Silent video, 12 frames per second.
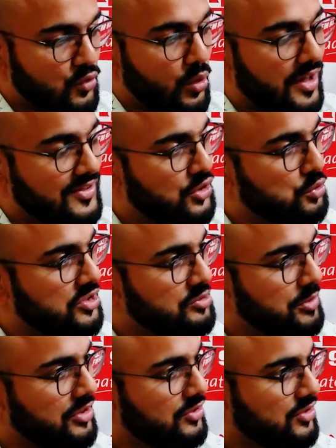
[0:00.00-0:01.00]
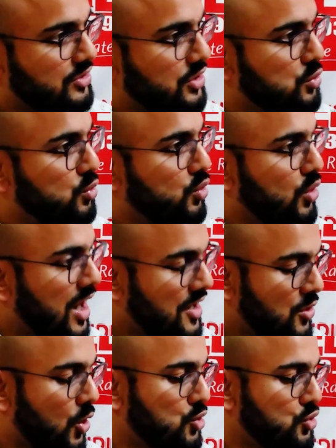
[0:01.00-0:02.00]
to ask you this because you are
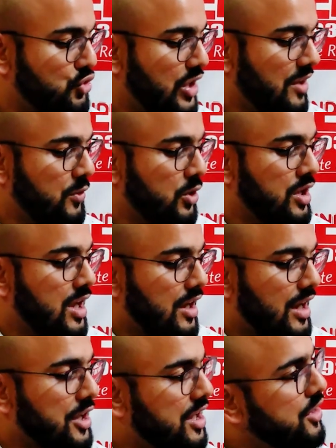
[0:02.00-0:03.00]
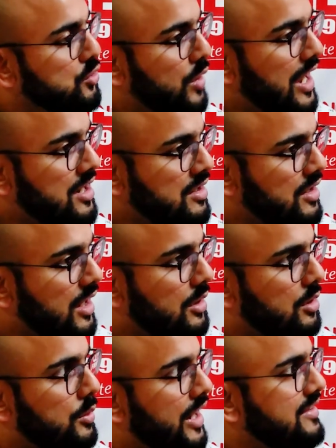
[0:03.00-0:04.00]
an auto driver. Are you? And
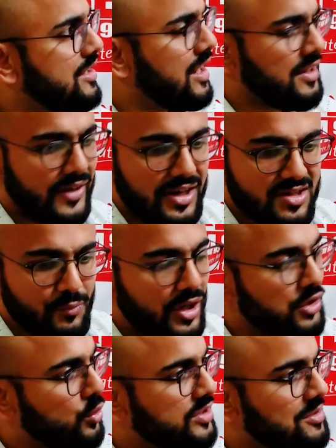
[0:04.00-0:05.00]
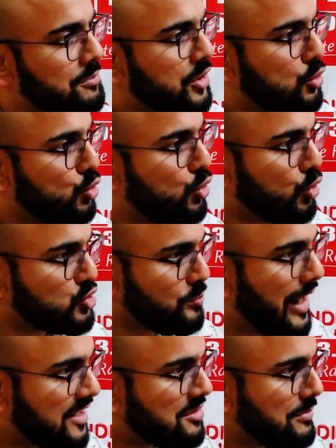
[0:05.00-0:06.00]
I think I read somewhere you are somebody who goes
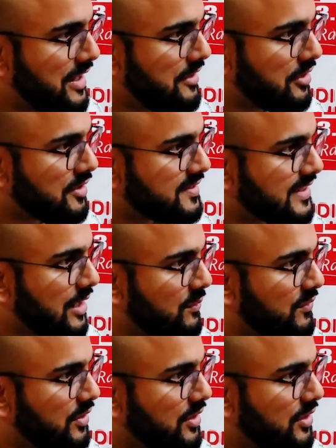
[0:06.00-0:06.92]
by the meter itself.